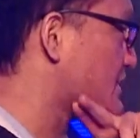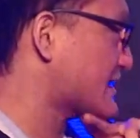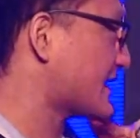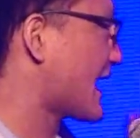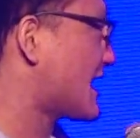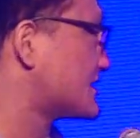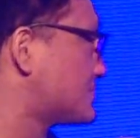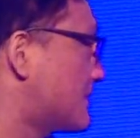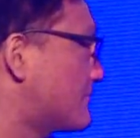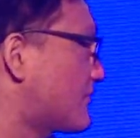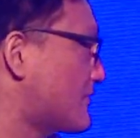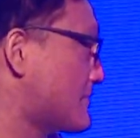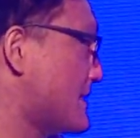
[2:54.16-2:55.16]
attachment
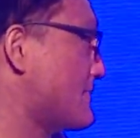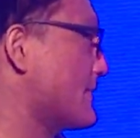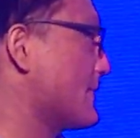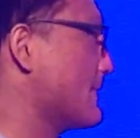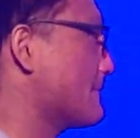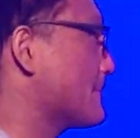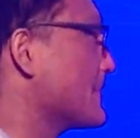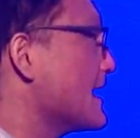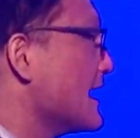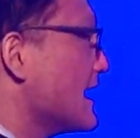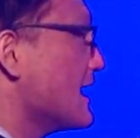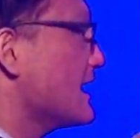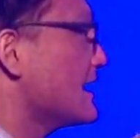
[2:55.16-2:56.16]
for people.
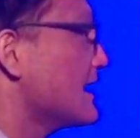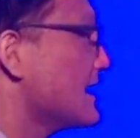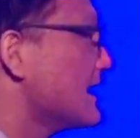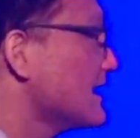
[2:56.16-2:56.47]
It